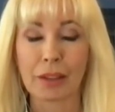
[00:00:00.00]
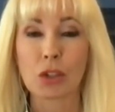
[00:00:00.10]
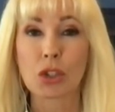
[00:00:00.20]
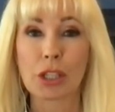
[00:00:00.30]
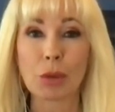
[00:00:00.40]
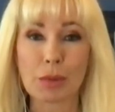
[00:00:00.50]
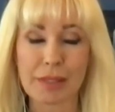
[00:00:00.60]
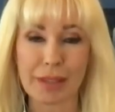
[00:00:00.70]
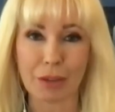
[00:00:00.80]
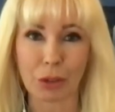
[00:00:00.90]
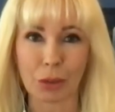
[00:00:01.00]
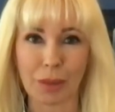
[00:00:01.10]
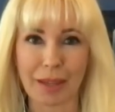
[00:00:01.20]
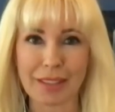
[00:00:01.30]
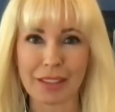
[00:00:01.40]
She was never
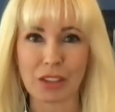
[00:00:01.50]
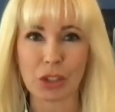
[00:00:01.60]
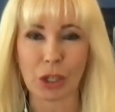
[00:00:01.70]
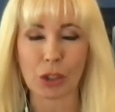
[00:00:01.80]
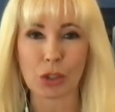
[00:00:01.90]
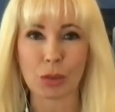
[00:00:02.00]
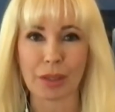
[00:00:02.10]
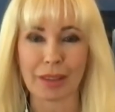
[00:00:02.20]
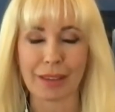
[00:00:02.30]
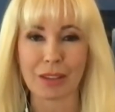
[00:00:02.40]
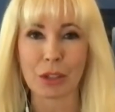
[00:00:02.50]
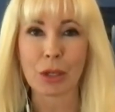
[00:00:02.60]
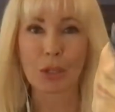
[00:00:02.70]
arrested and charged with it.